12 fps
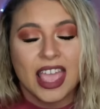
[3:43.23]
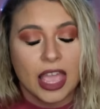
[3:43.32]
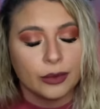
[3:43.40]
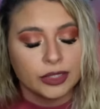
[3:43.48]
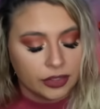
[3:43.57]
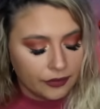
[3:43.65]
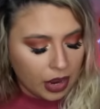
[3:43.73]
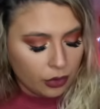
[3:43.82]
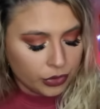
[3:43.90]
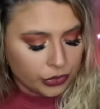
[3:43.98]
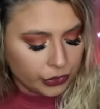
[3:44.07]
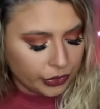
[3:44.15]
It was a vow
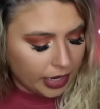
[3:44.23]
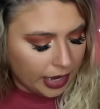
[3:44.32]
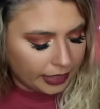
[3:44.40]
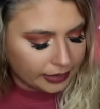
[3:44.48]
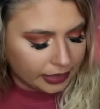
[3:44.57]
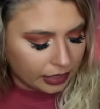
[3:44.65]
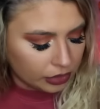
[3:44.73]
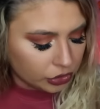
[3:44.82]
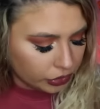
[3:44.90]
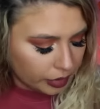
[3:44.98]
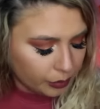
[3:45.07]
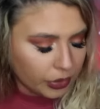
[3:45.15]
renewal, guys, and our
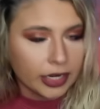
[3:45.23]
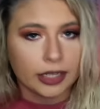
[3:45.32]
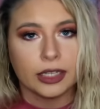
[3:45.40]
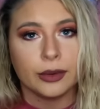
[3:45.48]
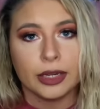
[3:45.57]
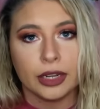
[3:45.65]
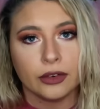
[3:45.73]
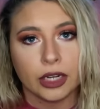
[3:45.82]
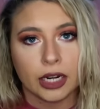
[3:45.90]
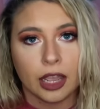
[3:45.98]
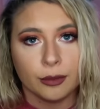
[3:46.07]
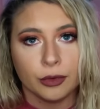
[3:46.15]
dream wedding that we never got
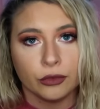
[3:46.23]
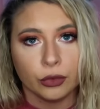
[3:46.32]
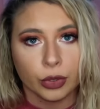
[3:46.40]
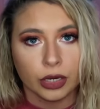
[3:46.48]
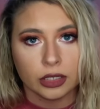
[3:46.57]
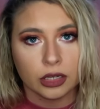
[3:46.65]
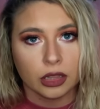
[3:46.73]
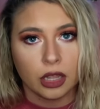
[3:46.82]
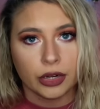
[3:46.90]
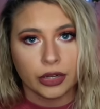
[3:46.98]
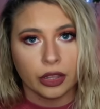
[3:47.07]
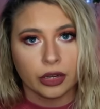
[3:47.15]
to have before. A
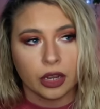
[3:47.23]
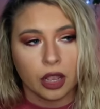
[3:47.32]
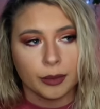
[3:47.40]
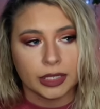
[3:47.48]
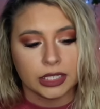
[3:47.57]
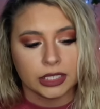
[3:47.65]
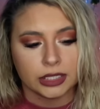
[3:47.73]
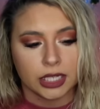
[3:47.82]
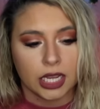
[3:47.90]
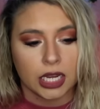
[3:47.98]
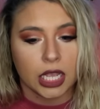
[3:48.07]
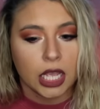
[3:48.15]
lot of y'all are commenting
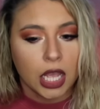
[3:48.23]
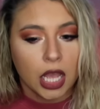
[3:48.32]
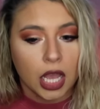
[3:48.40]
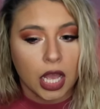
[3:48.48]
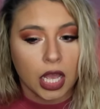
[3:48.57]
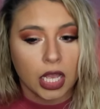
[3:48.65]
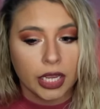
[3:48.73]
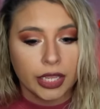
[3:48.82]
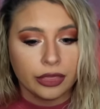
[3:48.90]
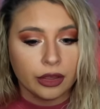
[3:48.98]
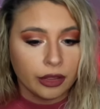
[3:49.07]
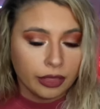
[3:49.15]
saying, I
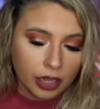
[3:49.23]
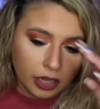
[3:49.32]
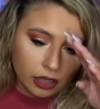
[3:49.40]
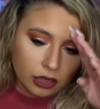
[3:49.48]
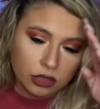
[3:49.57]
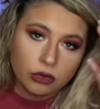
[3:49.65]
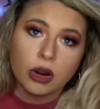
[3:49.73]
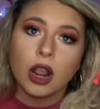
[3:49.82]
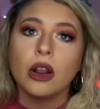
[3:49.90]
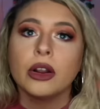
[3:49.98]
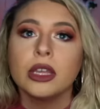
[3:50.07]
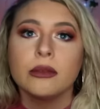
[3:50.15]
thought that you were
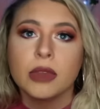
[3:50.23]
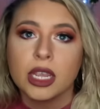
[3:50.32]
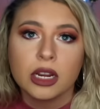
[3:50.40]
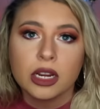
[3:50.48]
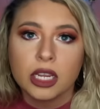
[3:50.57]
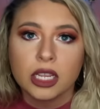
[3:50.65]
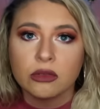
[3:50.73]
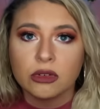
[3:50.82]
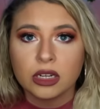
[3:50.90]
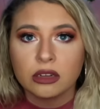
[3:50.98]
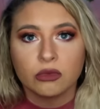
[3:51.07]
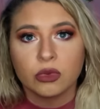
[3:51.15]
already married.
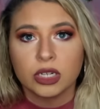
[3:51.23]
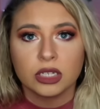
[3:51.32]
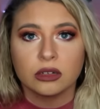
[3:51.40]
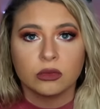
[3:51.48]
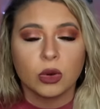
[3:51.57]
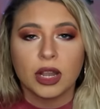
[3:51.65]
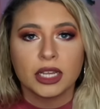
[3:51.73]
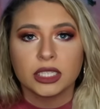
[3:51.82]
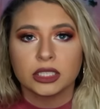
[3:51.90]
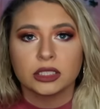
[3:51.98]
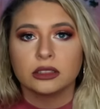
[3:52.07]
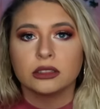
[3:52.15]
Wait, what? What?
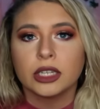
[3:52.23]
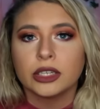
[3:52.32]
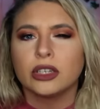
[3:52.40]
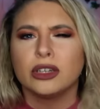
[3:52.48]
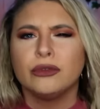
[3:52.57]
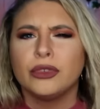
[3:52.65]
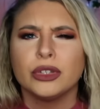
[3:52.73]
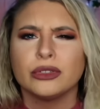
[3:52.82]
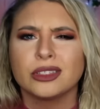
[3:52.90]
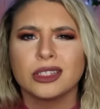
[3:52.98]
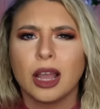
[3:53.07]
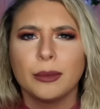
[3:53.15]
Like,
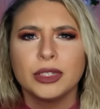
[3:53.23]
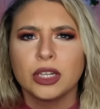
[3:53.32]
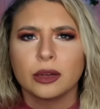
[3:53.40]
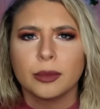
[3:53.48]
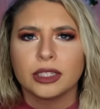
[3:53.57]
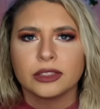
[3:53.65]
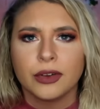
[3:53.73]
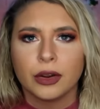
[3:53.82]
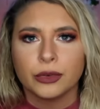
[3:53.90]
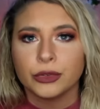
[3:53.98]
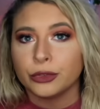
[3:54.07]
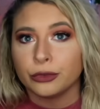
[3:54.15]
confused. I've been talking about this vow
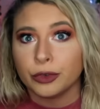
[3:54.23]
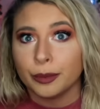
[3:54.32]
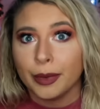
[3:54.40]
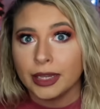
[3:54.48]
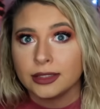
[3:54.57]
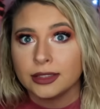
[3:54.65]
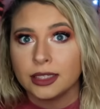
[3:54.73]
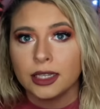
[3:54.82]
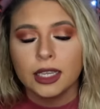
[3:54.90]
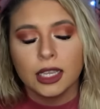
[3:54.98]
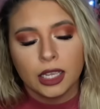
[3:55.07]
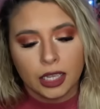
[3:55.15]
renewal for months.
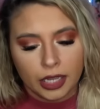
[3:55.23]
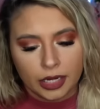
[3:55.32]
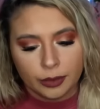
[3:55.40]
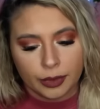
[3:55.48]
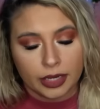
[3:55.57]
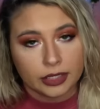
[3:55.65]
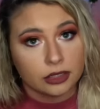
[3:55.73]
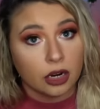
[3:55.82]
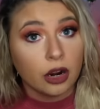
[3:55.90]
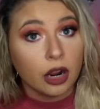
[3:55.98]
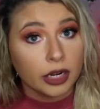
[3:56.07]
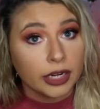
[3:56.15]
Anyway, so
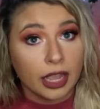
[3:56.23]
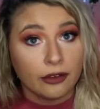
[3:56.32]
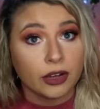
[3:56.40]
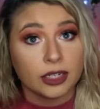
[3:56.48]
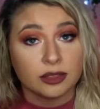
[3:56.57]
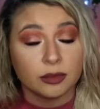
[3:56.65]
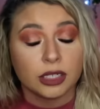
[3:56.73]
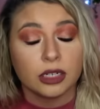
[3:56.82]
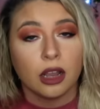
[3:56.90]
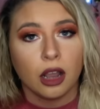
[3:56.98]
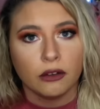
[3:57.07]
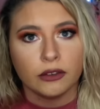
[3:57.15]
I already have a husband,
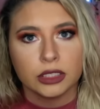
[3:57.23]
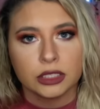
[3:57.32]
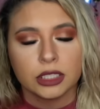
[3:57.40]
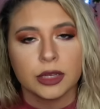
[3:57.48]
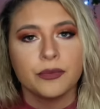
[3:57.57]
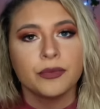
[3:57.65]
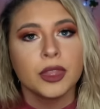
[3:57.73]
obviously.